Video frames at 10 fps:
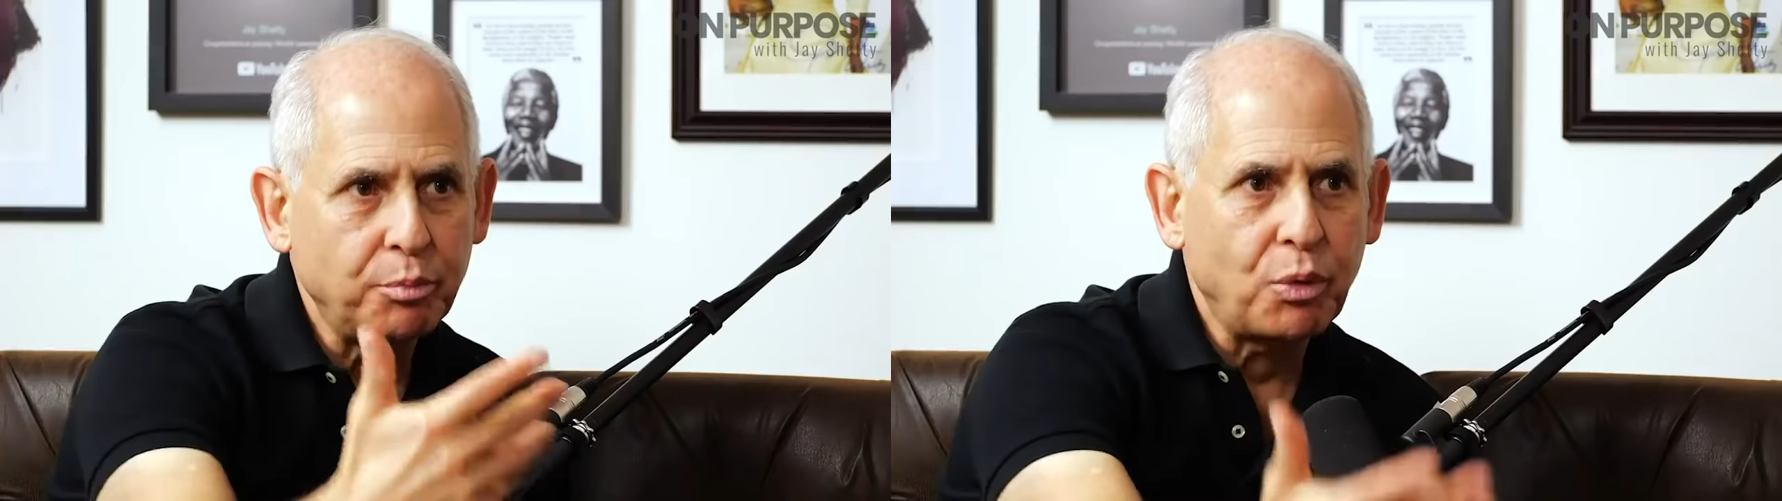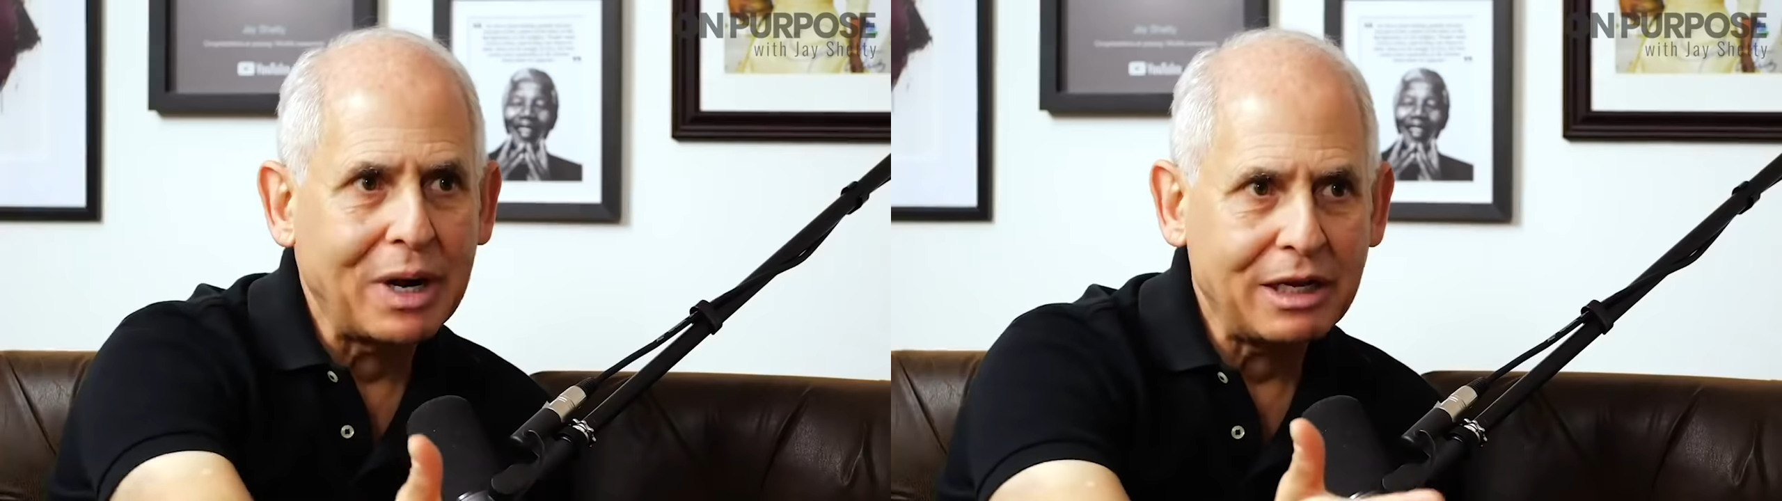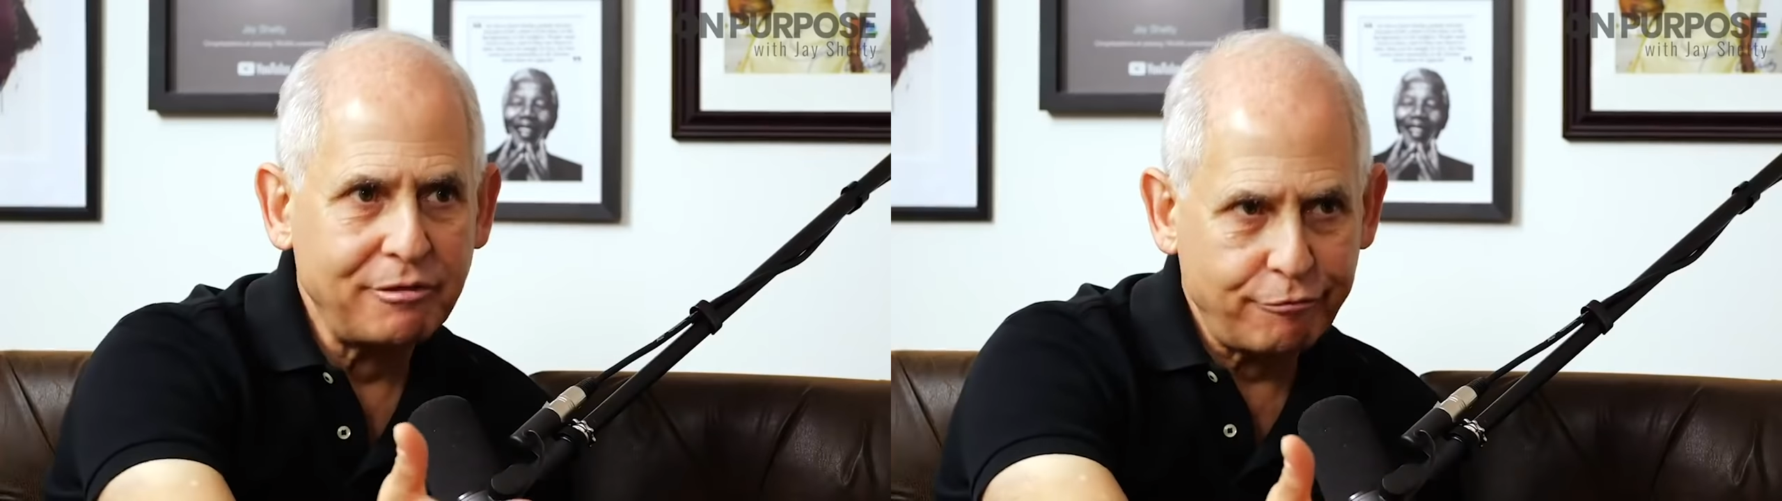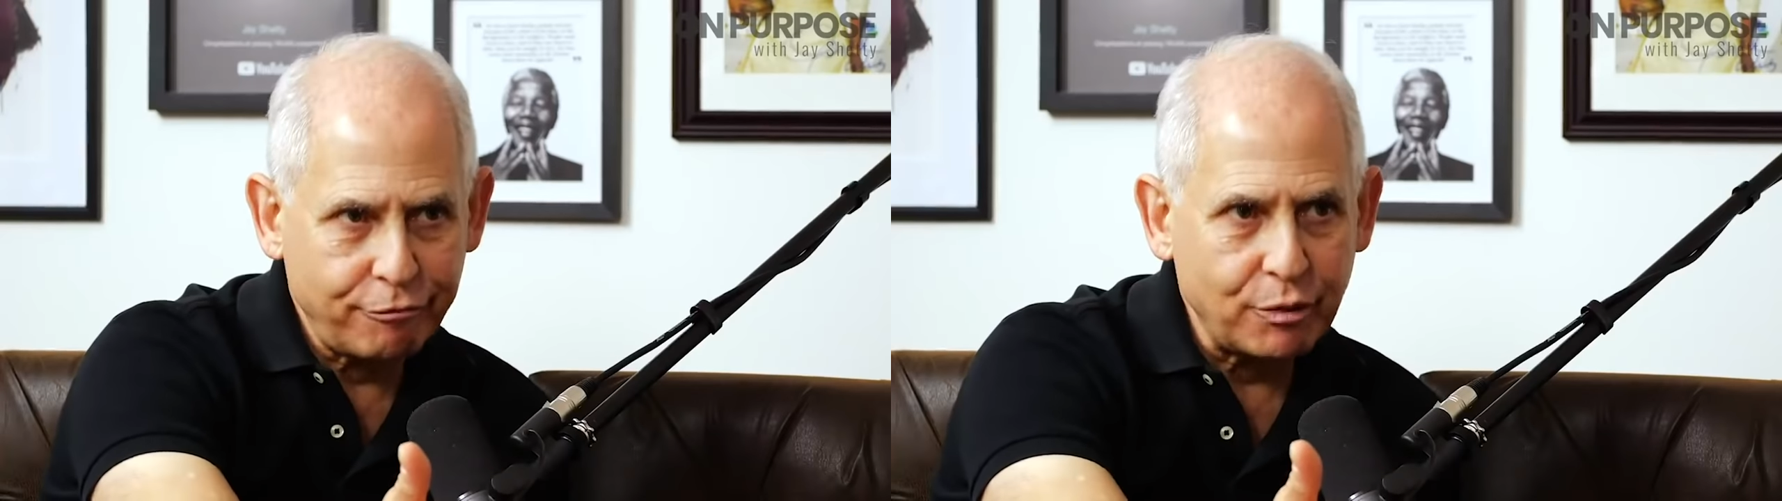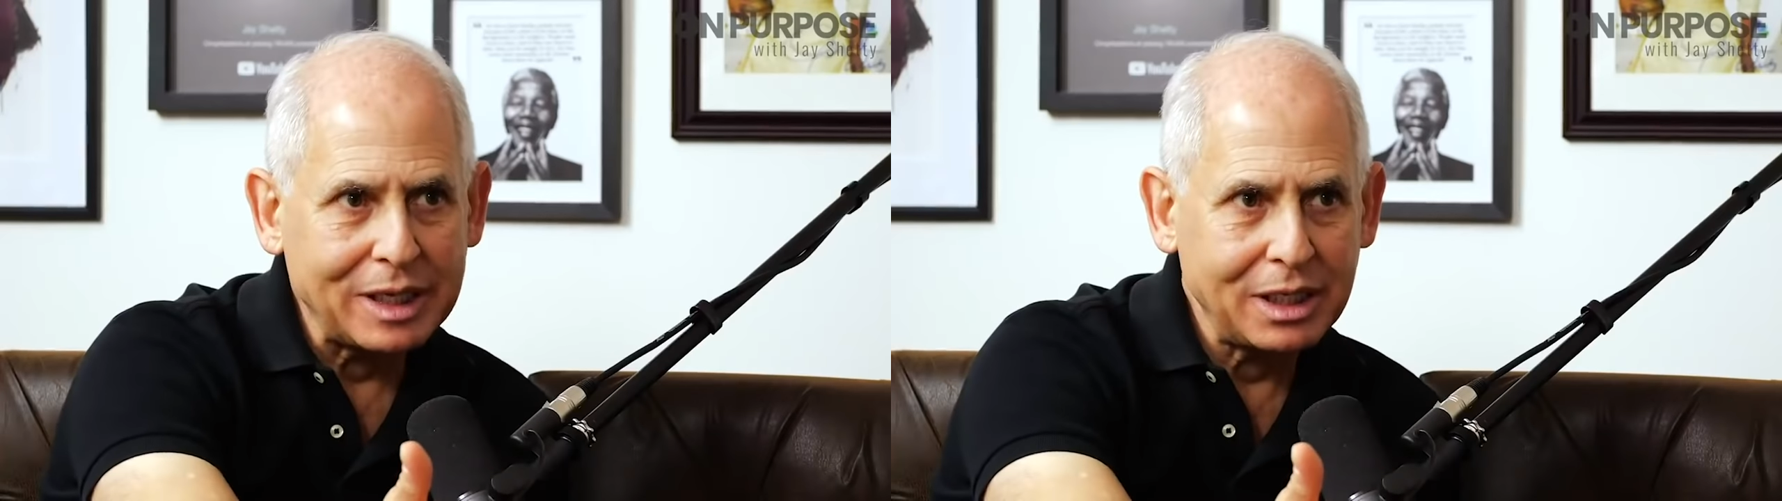break
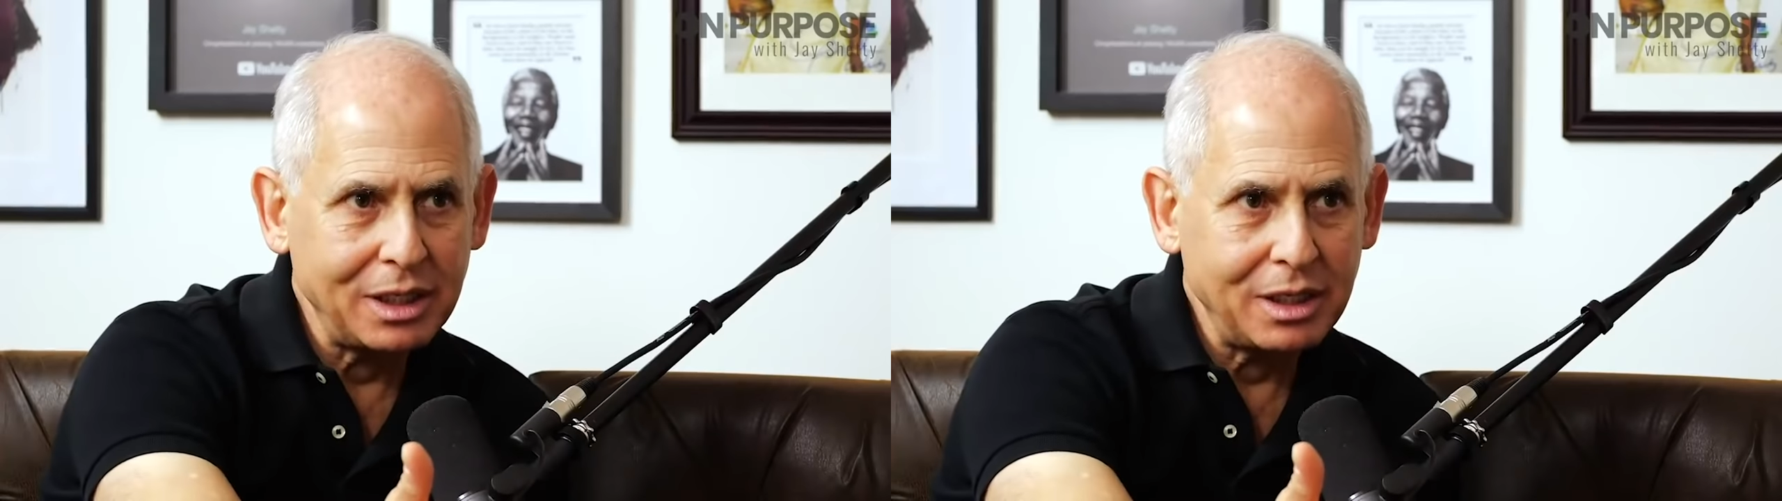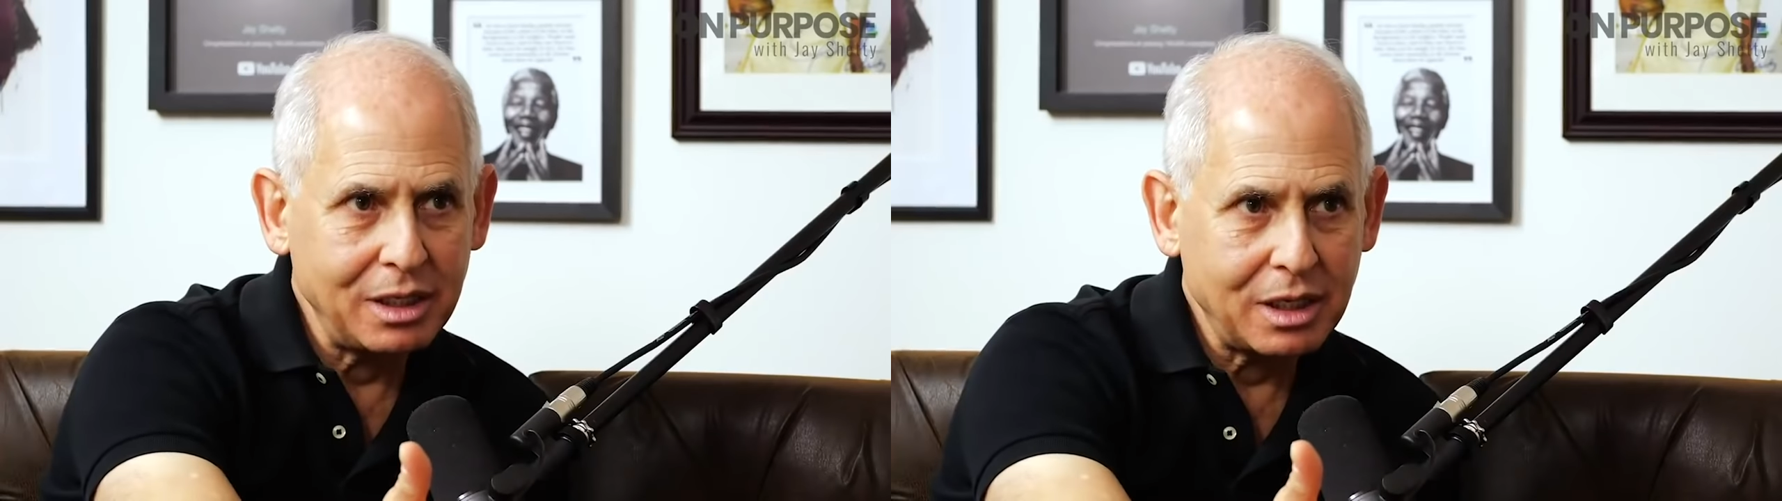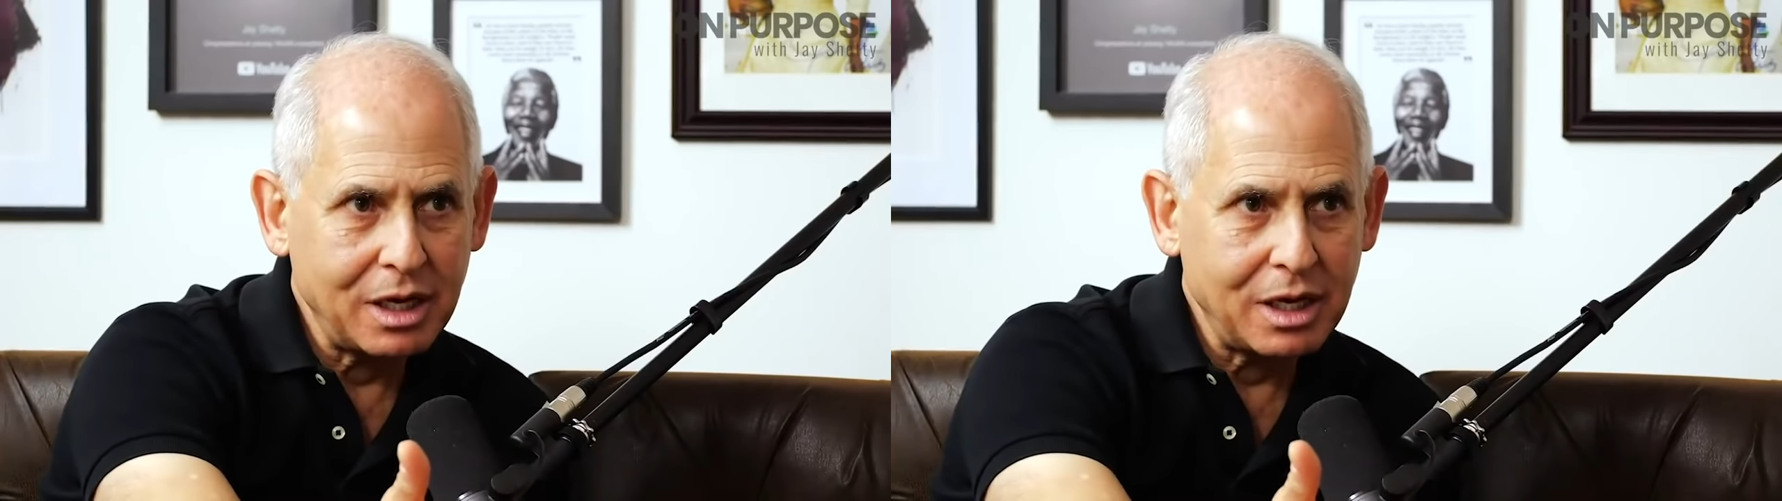free